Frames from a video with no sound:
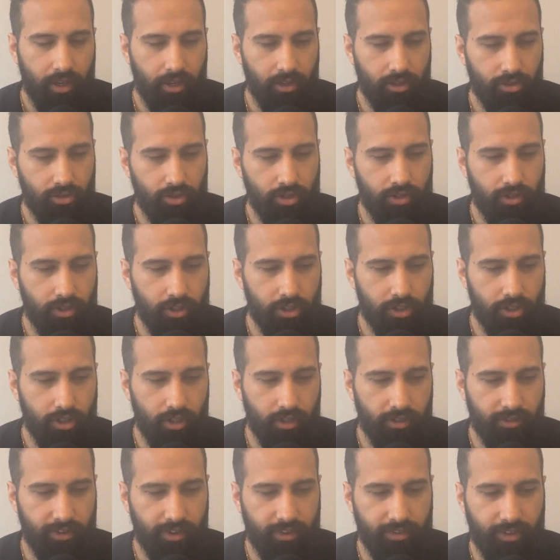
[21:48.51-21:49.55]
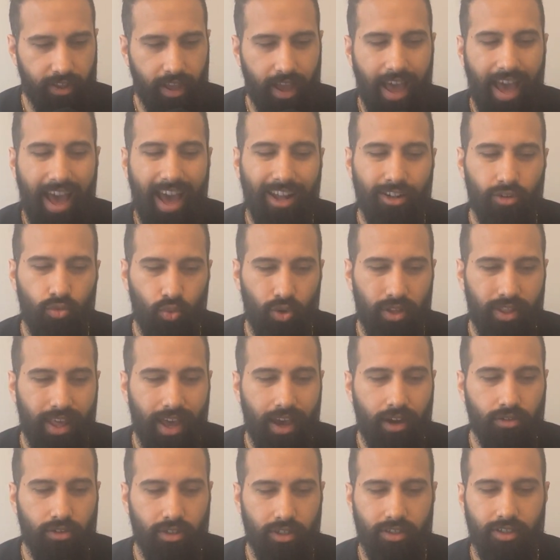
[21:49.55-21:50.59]
Sri Krishna says that, and
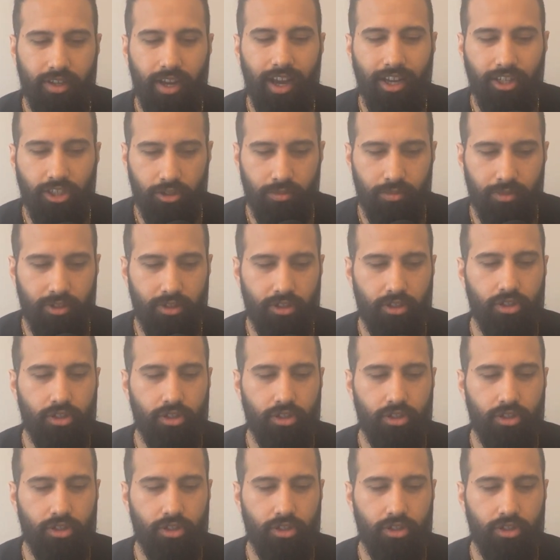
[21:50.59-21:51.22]
without attachment